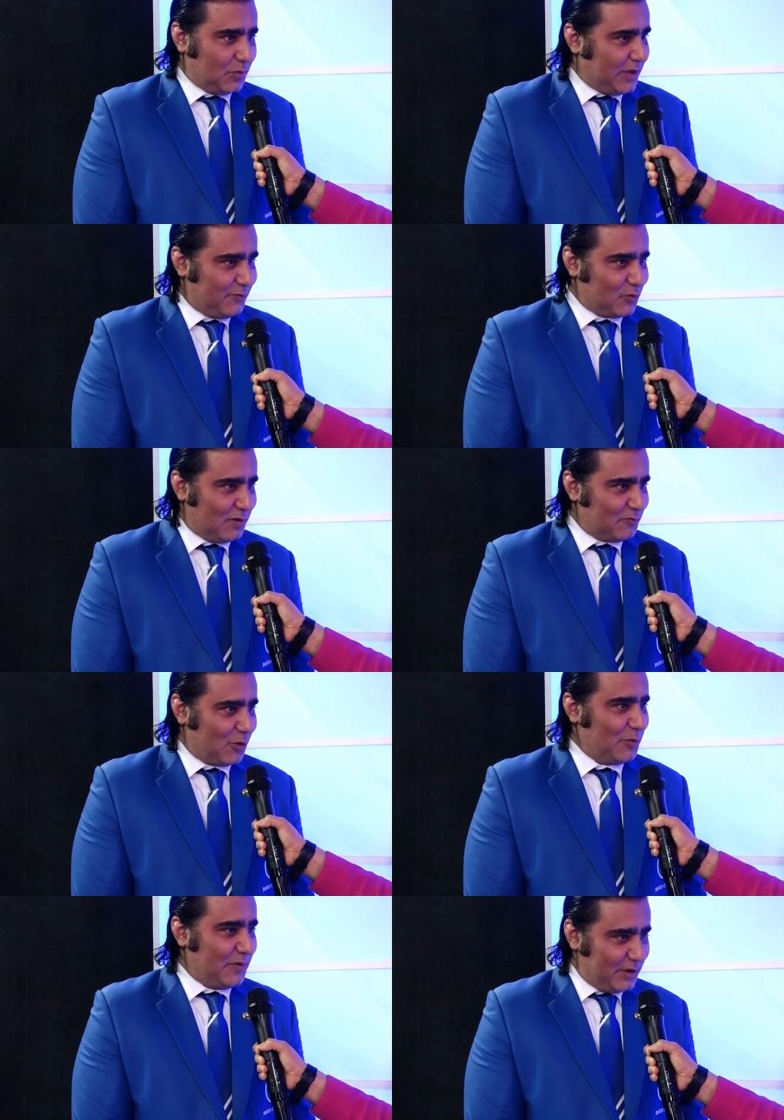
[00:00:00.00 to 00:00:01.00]
where have you come
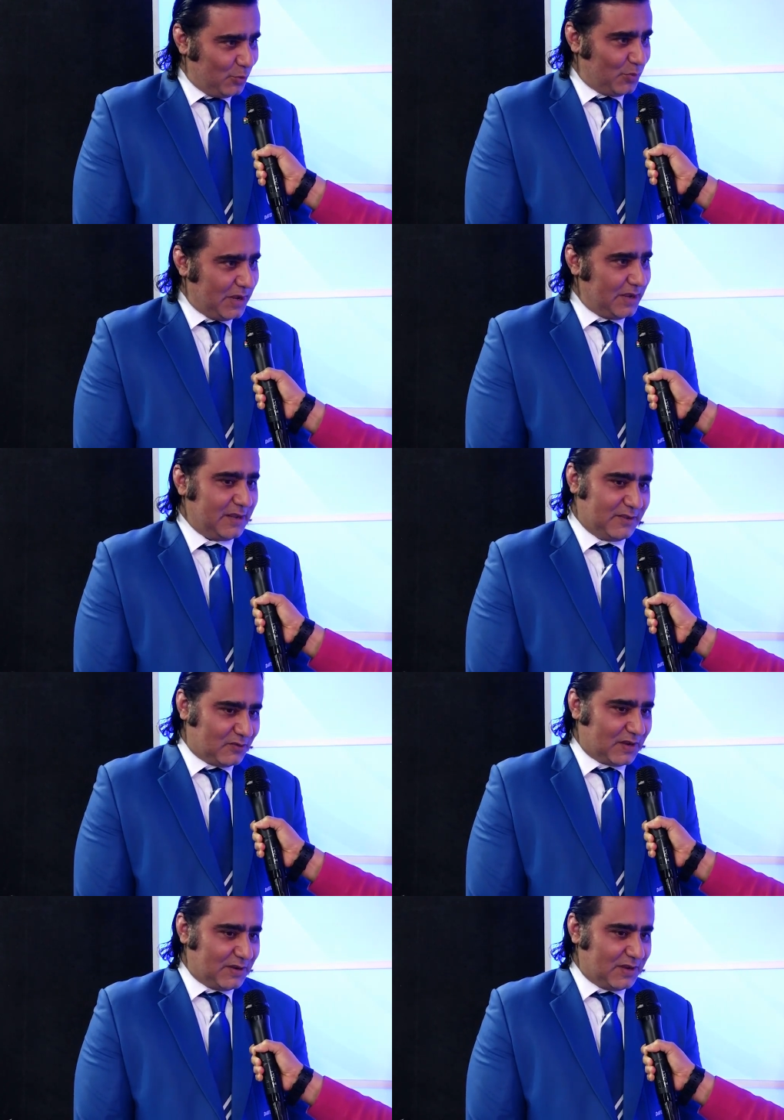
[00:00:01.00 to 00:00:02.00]
from, where do you play, and
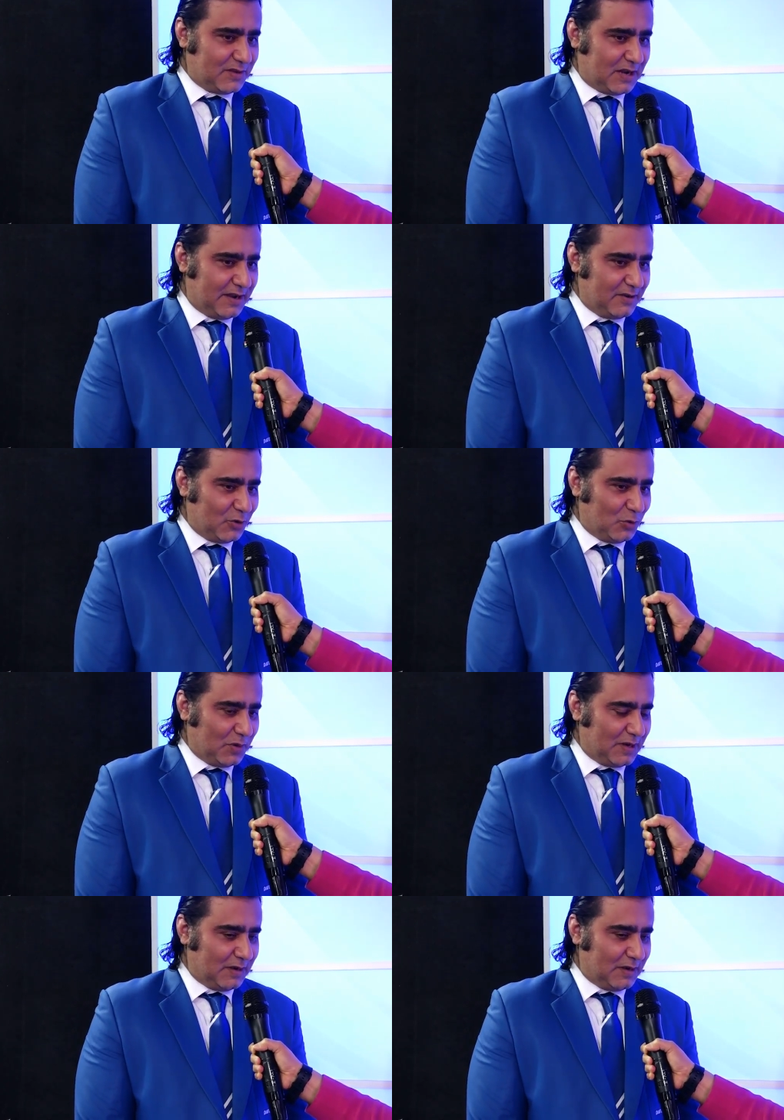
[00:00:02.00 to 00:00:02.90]
this, that, the other. And you know,